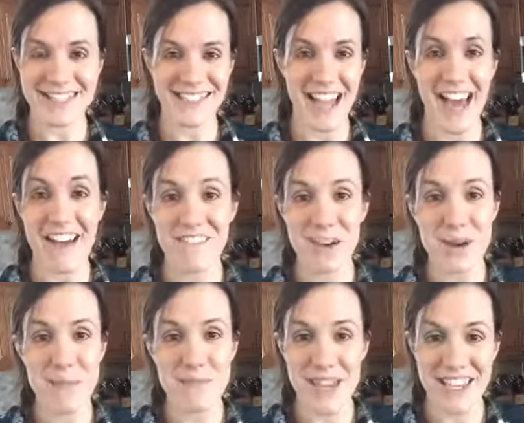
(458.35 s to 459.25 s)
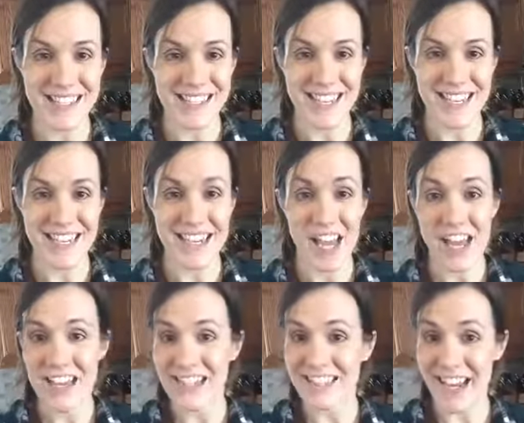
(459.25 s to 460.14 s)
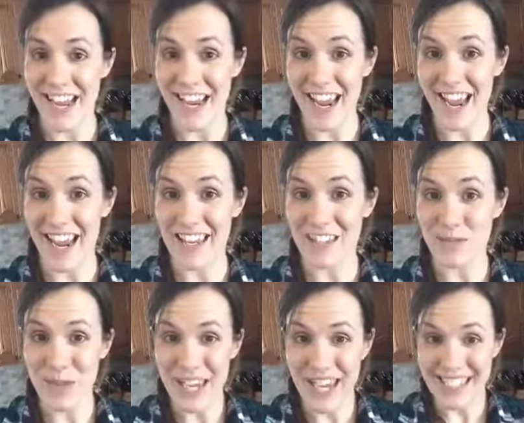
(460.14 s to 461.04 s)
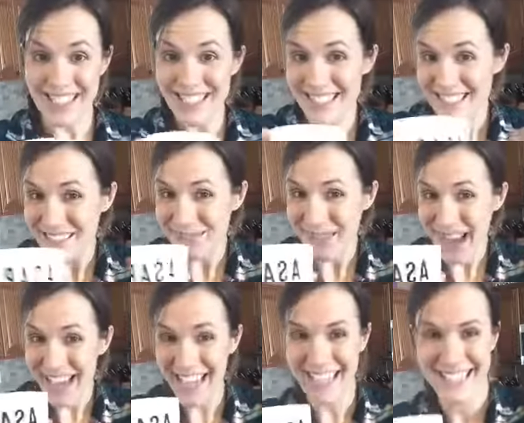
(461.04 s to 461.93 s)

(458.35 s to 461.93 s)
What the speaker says: Have an amazing day and weekend. Bye.